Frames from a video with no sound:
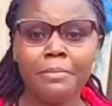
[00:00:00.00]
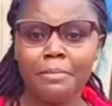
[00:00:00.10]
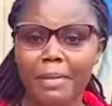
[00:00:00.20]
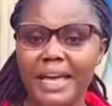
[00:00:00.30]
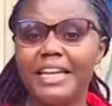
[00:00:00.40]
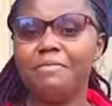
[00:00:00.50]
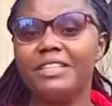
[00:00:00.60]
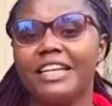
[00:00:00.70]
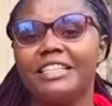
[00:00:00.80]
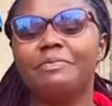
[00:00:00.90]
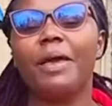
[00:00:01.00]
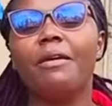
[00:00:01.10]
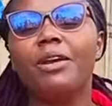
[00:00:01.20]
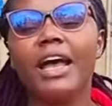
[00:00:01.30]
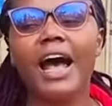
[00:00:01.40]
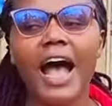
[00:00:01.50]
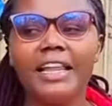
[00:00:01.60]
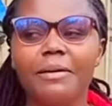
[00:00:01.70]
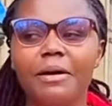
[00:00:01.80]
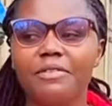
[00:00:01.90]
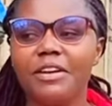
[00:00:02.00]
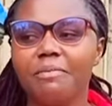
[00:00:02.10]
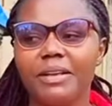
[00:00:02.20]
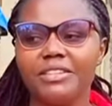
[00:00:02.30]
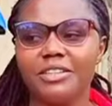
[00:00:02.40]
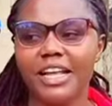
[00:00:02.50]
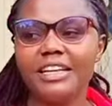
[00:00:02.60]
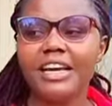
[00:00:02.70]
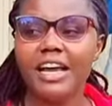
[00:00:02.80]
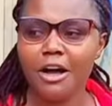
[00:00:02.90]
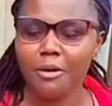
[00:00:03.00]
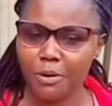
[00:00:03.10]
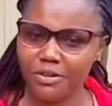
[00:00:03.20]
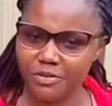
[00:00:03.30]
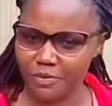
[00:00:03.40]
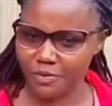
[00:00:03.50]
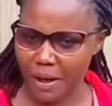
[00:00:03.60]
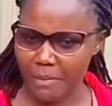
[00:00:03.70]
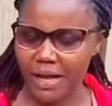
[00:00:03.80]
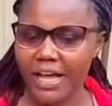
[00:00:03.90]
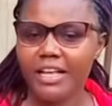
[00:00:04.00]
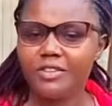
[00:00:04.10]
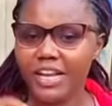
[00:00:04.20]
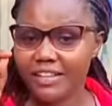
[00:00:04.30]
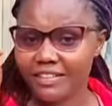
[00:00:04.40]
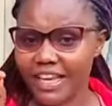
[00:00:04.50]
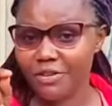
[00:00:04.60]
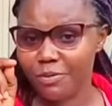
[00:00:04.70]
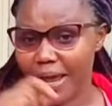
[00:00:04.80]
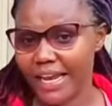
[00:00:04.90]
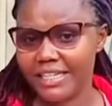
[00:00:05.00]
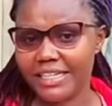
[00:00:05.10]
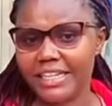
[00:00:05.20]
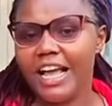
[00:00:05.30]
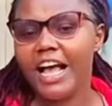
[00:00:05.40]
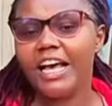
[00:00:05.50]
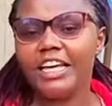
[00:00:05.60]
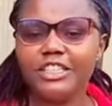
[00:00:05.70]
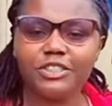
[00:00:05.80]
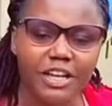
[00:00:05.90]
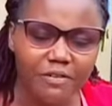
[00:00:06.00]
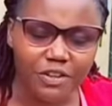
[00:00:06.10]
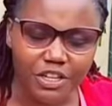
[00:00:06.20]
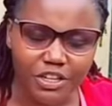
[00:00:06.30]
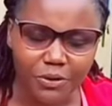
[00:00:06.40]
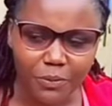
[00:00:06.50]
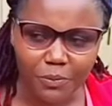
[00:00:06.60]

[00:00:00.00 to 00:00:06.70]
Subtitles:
my name is Asperia and I'm a very passionate poultry farmer. So let's get right into the video.